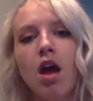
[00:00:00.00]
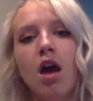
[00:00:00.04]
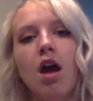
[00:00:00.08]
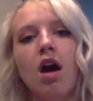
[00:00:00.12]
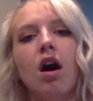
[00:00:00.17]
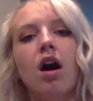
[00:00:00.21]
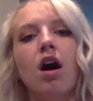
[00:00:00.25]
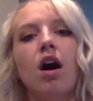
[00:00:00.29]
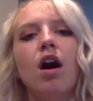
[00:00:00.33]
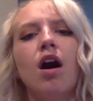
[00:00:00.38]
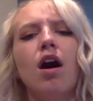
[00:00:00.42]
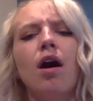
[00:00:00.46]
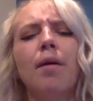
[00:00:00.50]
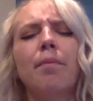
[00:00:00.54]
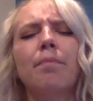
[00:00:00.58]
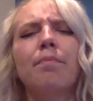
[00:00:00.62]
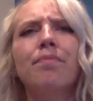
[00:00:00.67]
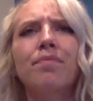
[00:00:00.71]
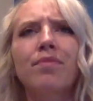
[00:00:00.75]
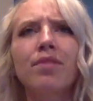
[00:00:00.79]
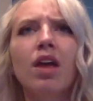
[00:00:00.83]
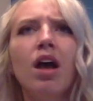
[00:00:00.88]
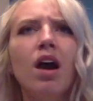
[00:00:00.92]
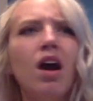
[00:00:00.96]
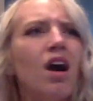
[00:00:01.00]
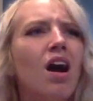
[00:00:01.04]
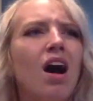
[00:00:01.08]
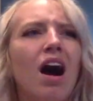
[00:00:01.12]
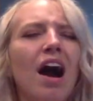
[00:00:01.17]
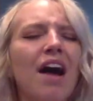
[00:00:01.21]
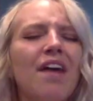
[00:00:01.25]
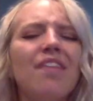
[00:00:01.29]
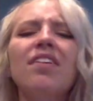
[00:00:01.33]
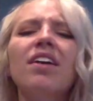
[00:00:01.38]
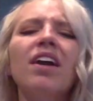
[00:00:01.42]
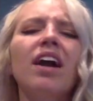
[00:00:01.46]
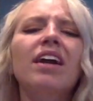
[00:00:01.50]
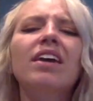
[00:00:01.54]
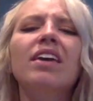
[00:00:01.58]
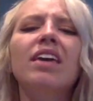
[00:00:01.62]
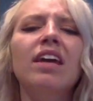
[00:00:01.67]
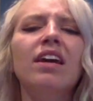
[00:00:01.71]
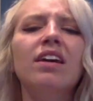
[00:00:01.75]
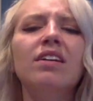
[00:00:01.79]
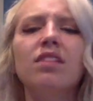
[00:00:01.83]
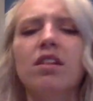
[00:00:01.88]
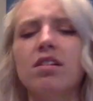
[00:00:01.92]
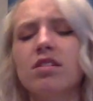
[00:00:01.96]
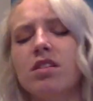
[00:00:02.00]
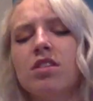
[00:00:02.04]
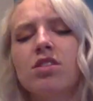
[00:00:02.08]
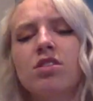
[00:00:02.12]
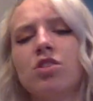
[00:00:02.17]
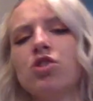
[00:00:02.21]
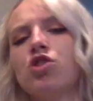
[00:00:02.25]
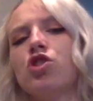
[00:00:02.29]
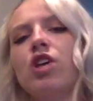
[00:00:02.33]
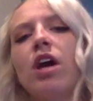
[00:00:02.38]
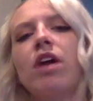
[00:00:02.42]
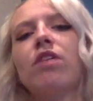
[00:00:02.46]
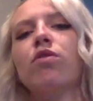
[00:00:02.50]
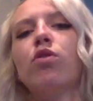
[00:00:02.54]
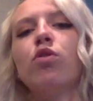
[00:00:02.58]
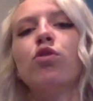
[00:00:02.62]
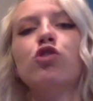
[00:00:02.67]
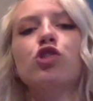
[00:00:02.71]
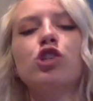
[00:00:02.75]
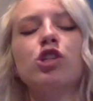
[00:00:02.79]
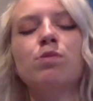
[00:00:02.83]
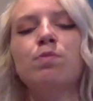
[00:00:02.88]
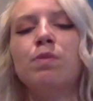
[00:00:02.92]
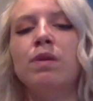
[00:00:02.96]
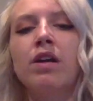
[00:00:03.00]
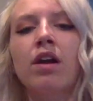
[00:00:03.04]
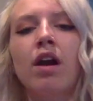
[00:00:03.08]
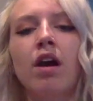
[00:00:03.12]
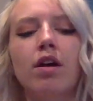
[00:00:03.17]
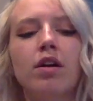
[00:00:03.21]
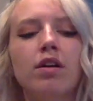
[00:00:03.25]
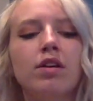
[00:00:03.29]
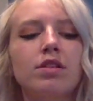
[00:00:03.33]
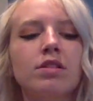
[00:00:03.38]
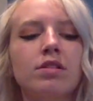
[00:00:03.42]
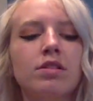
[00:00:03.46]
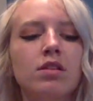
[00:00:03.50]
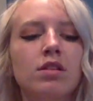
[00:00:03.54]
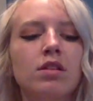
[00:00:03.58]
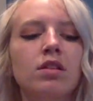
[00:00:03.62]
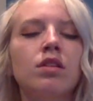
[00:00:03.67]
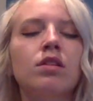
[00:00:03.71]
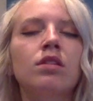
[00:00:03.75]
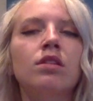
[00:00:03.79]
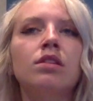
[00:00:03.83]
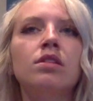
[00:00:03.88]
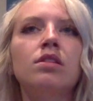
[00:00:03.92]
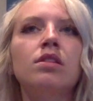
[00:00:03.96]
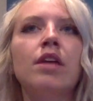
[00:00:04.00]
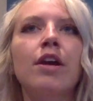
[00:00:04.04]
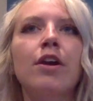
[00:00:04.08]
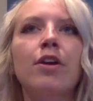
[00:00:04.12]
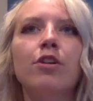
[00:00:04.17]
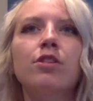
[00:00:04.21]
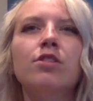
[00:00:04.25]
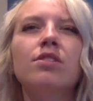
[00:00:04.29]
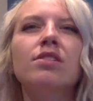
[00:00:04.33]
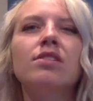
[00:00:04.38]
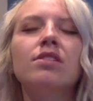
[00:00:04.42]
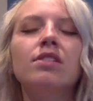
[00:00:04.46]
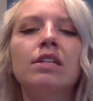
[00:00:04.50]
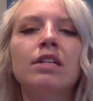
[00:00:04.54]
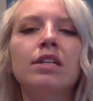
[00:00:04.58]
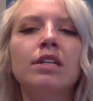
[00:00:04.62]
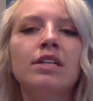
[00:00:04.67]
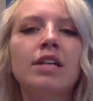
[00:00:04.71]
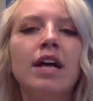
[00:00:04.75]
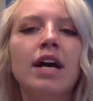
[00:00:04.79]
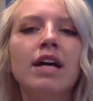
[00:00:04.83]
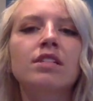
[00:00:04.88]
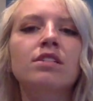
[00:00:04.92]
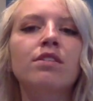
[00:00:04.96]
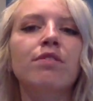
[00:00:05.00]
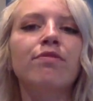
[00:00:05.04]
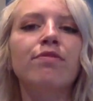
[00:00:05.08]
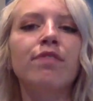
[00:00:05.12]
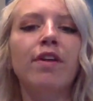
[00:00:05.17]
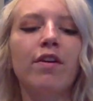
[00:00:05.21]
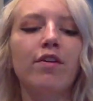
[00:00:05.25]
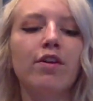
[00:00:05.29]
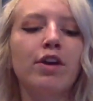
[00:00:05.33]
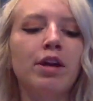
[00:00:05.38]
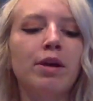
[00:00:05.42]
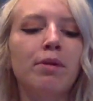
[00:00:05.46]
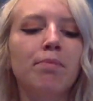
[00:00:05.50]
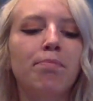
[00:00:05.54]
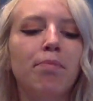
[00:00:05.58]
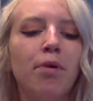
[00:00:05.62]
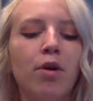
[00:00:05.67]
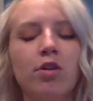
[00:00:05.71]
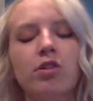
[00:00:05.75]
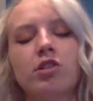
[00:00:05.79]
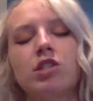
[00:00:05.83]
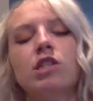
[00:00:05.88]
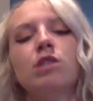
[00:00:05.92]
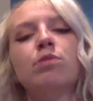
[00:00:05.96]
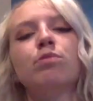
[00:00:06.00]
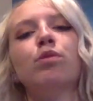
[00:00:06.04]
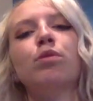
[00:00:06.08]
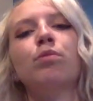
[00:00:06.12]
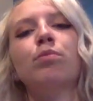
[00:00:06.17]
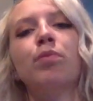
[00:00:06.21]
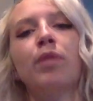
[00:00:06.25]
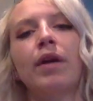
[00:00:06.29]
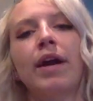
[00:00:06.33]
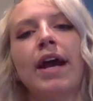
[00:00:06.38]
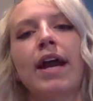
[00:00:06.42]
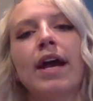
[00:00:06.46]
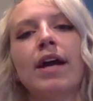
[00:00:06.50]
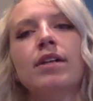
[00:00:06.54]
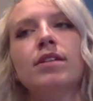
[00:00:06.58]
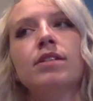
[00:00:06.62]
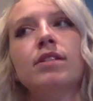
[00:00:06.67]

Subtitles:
Um, I think IKEA does this in general just because they're seen as a very personable brand